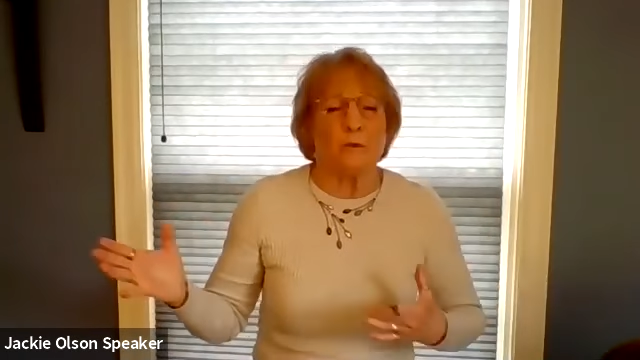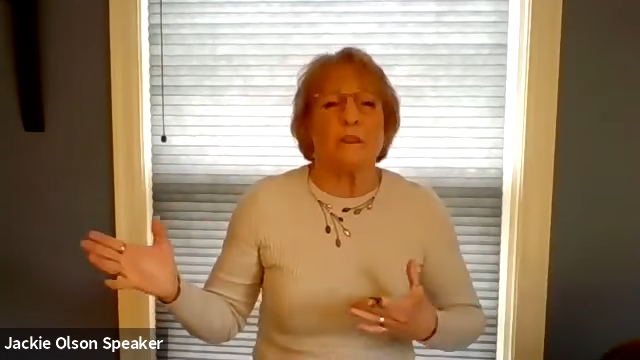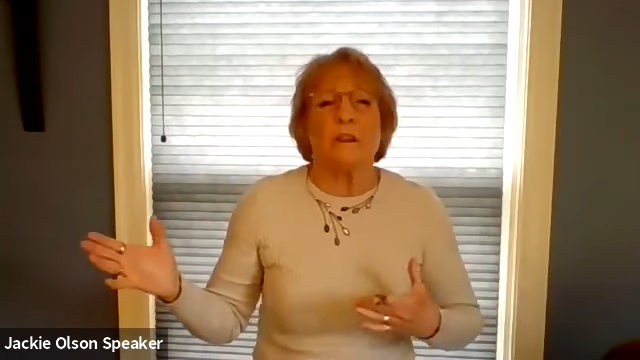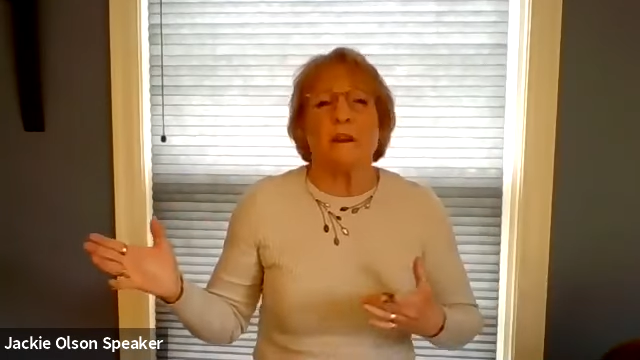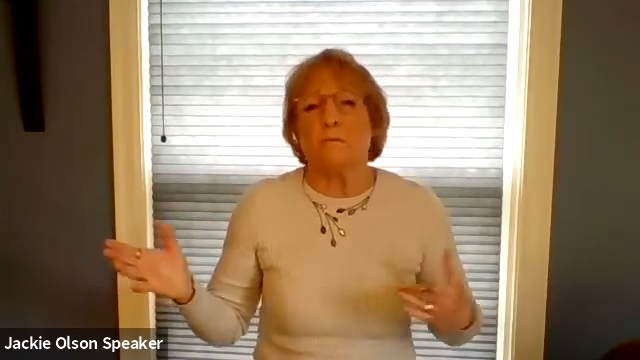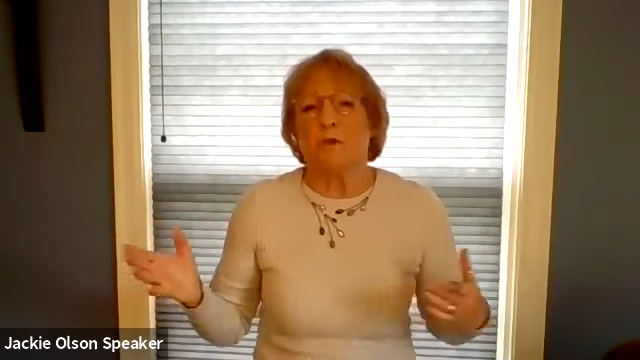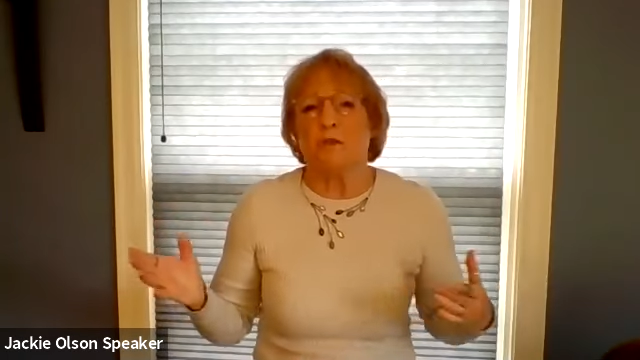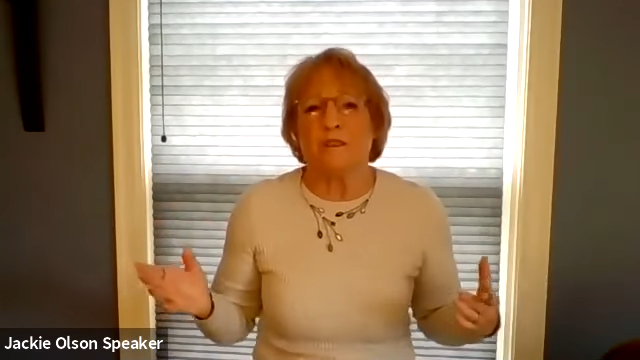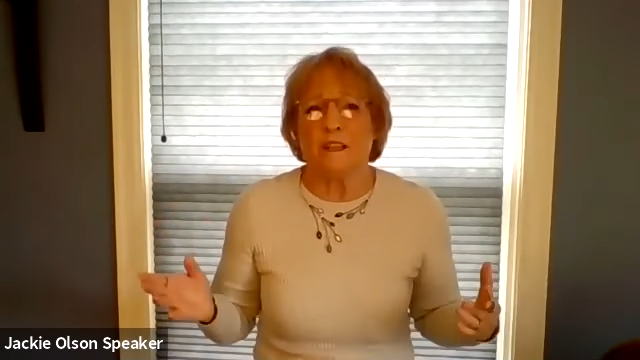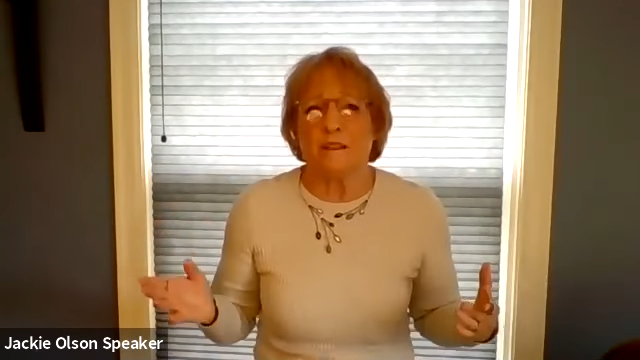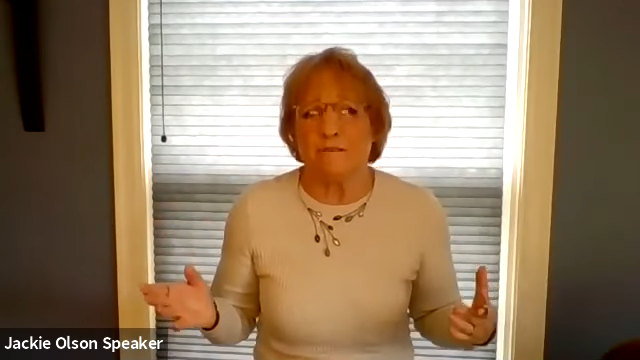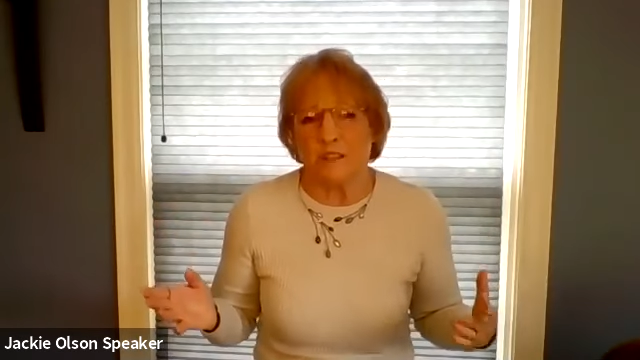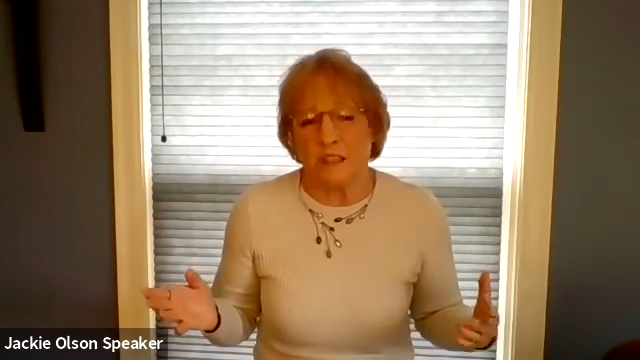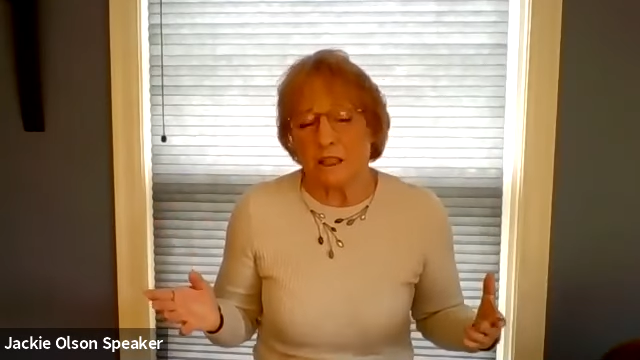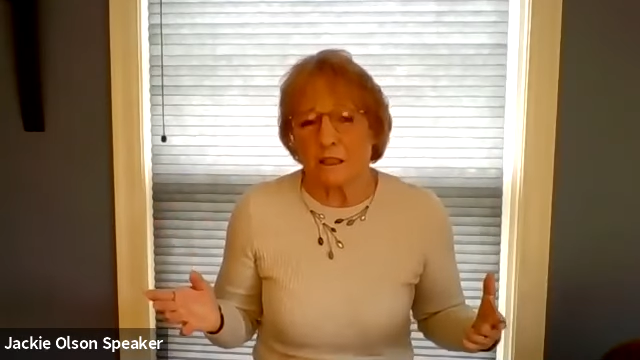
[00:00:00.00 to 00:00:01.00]
with a
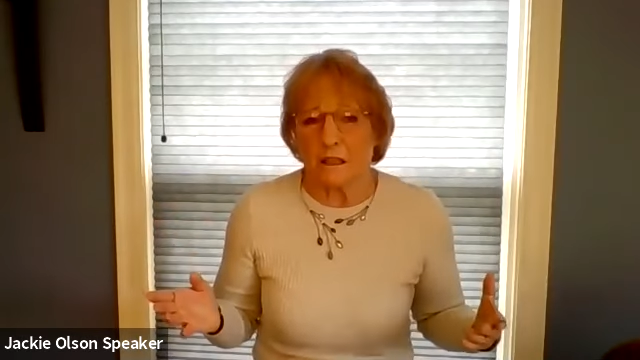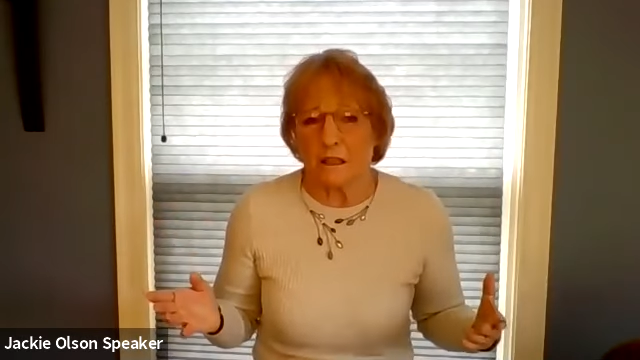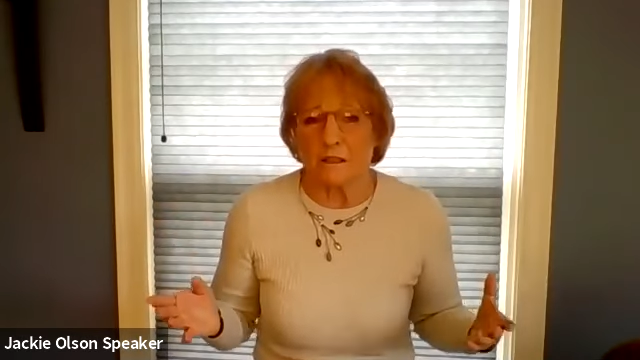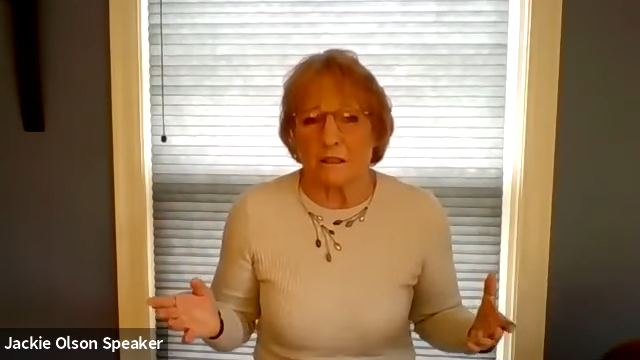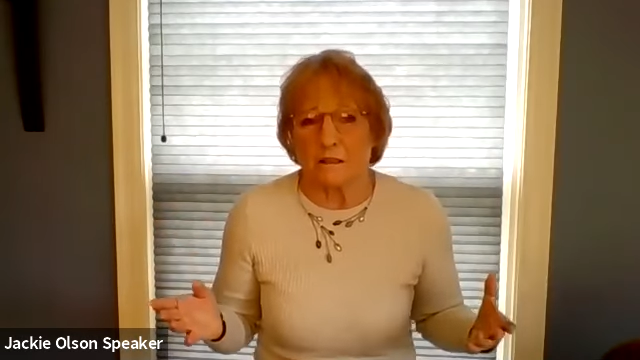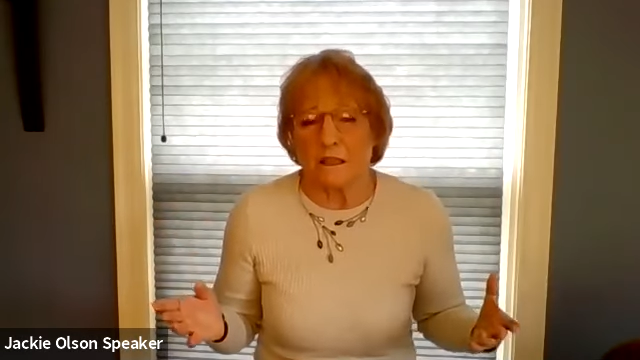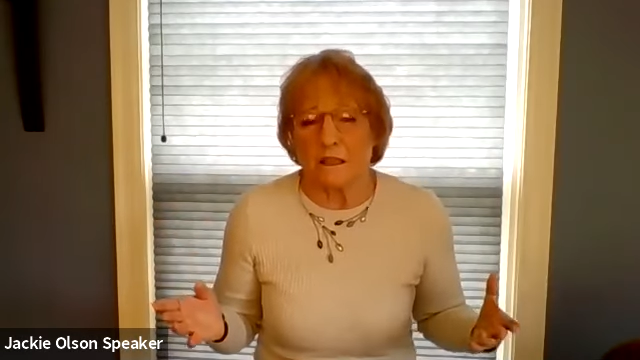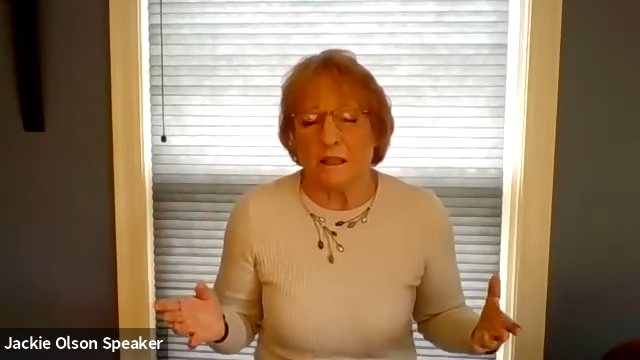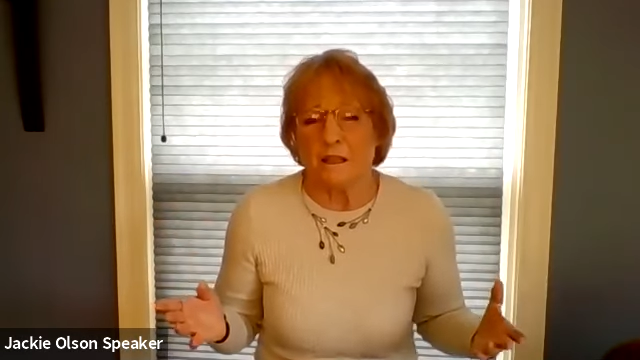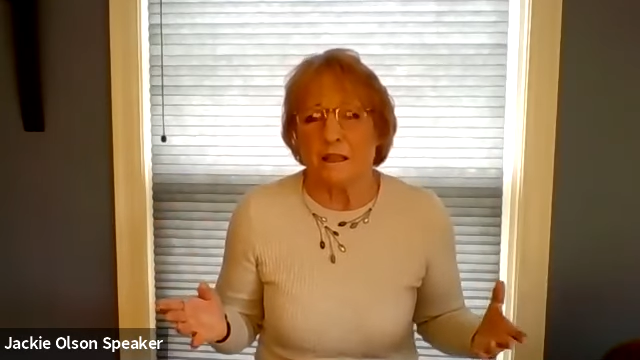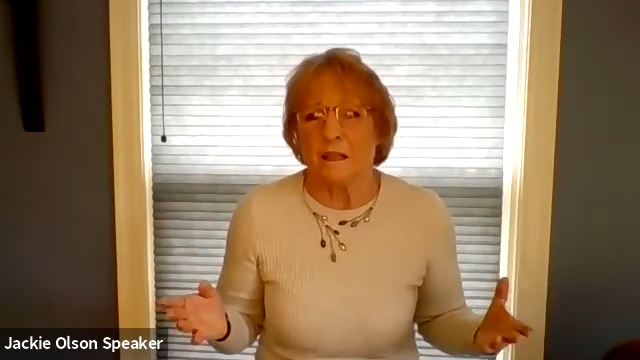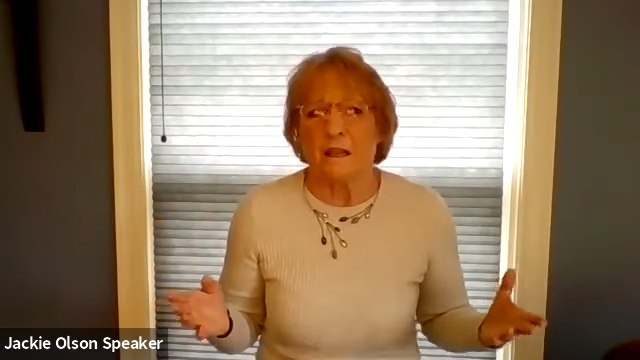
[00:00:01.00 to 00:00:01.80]
moving vehicle.